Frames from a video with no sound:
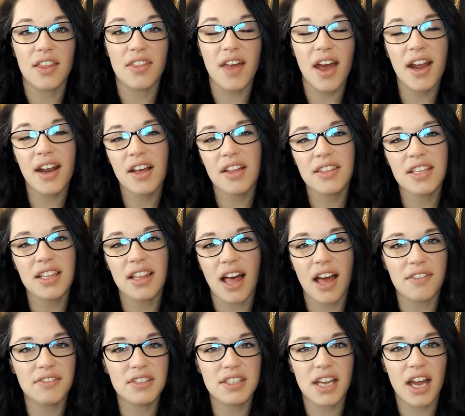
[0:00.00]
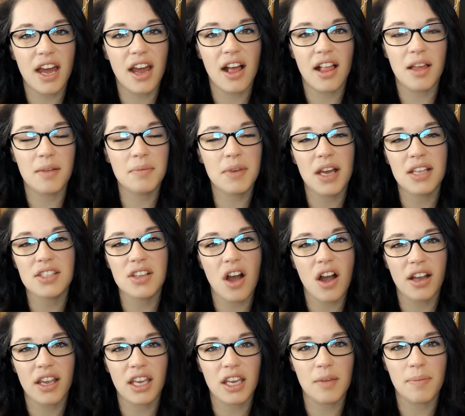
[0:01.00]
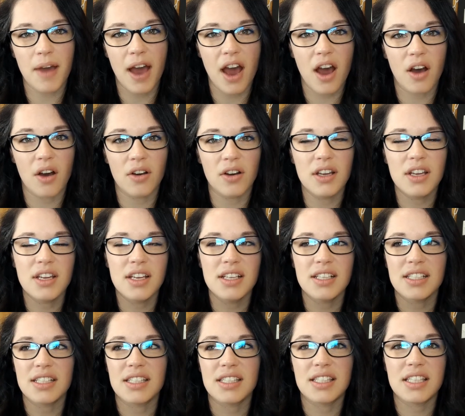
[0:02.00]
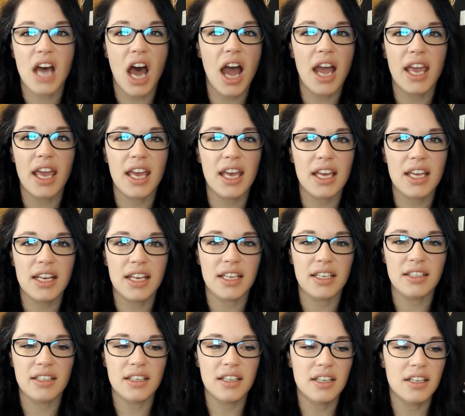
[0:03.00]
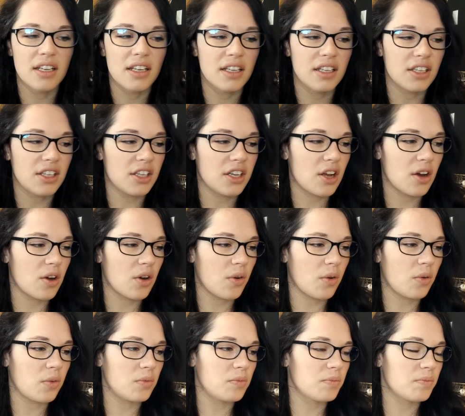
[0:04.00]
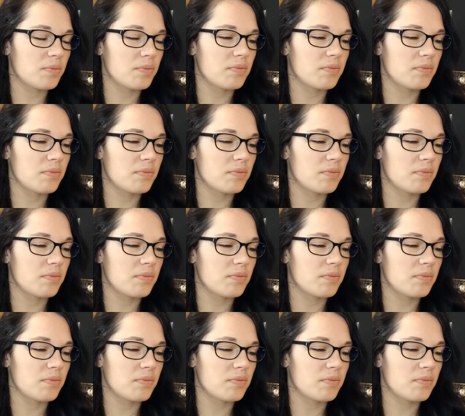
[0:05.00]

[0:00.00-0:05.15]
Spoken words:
And that healthy lifestyle, I'm not talking about diet and, you know,